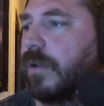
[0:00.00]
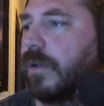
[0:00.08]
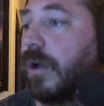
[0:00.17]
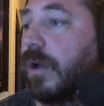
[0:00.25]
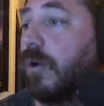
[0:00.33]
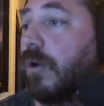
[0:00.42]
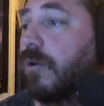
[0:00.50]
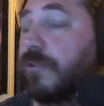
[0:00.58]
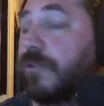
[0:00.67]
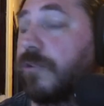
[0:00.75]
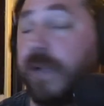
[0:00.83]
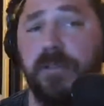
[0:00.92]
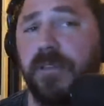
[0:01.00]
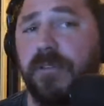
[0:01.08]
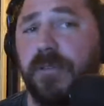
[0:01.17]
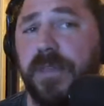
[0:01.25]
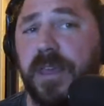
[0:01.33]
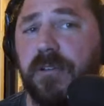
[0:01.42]
Oh, Drayton,
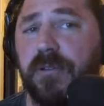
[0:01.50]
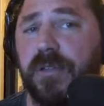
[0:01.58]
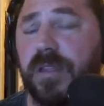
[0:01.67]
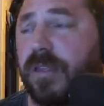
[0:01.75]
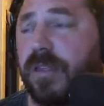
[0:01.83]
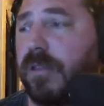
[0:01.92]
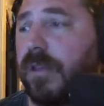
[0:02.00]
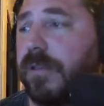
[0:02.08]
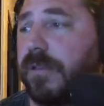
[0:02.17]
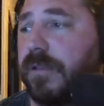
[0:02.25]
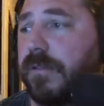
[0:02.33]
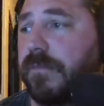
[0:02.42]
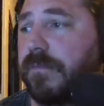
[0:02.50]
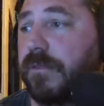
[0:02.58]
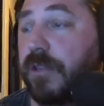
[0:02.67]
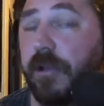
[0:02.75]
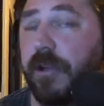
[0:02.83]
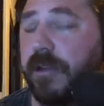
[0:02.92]
you think your sister,
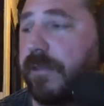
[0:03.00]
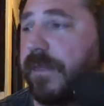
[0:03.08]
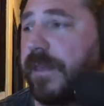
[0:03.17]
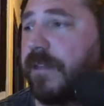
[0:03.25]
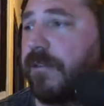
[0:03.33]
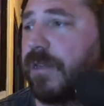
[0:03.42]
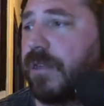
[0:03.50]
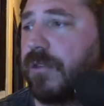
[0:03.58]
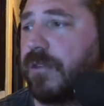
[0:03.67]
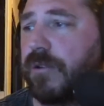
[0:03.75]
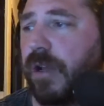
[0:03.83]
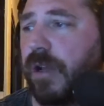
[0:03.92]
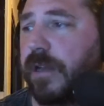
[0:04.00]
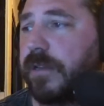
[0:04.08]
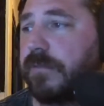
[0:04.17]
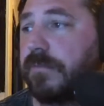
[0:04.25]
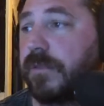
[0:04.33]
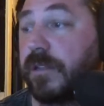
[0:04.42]
Jared? You think your sister got it?
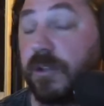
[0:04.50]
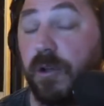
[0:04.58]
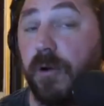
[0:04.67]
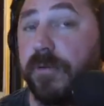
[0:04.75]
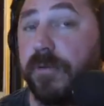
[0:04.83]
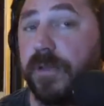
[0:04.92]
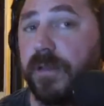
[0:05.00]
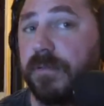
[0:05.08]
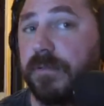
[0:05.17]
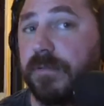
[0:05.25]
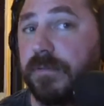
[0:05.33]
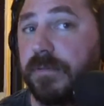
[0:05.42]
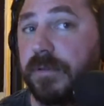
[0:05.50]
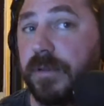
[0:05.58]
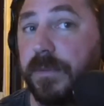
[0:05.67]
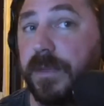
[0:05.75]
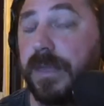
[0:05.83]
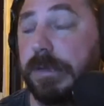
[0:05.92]
The COVID? You
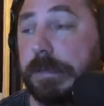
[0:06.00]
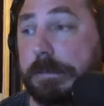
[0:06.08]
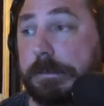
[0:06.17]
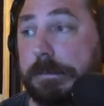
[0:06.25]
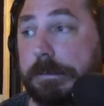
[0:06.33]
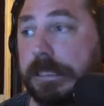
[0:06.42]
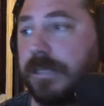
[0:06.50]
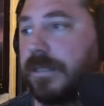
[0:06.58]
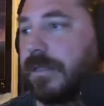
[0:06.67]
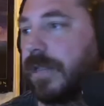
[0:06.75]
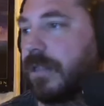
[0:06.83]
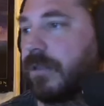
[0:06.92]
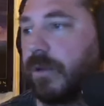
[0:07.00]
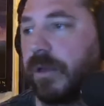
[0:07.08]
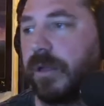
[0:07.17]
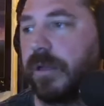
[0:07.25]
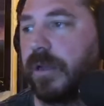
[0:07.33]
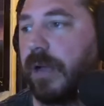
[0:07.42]
mean? That's no
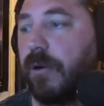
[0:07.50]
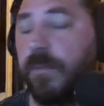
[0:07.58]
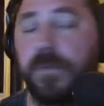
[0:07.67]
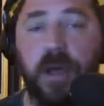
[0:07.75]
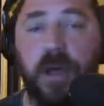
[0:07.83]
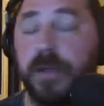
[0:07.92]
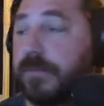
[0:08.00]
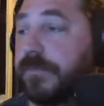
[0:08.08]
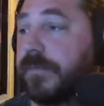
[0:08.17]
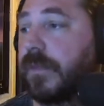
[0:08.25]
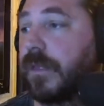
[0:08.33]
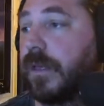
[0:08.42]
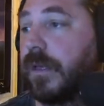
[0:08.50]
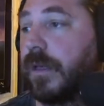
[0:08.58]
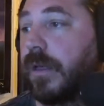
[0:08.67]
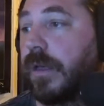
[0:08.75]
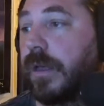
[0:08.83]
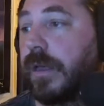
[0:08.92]
good. I hope not.
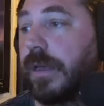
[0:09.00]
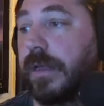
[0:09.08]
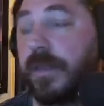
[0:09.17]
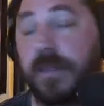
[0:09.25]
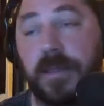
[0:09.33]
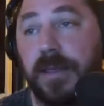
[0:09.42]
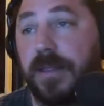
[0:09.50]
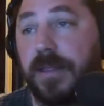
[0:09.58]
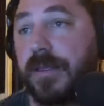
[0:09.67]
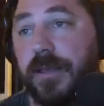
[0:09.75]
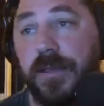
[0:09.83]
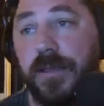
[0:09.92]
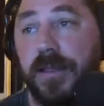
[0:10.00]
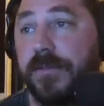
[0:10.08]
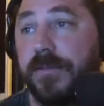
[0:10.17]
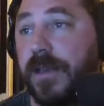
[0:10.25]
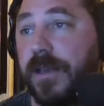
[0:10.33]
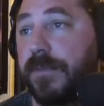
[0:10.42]
It's
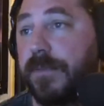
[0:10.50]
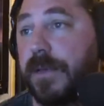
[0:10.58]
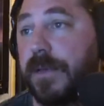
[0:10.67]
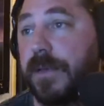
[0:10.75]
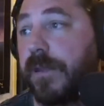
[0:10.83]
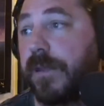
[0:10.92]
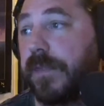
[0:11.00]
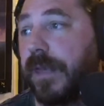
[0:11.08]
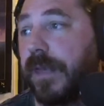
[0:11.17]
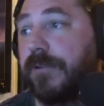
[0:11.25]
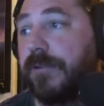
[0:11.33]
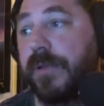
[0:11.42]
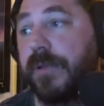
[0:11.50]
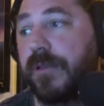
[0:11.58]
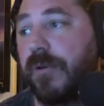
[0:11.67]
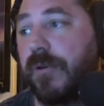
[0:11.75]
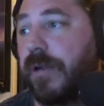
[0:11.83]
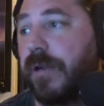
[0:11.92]
affected people. I don't know what's
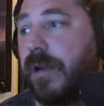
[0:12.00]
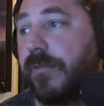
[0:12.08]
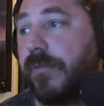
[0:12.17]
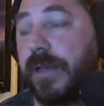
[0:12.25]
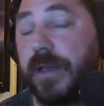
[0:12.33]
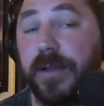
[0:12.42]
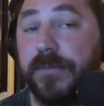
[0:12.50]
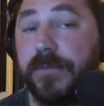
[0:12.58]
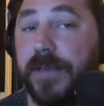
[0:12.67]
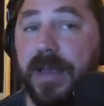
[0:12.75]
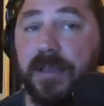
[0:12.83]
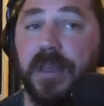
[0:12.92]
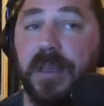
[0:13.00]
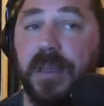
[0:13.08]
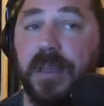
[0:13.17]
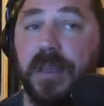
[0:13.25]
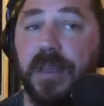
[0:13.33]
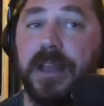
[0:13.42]
going on. We got a vaccine
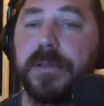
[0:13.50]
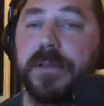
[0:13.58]
now, but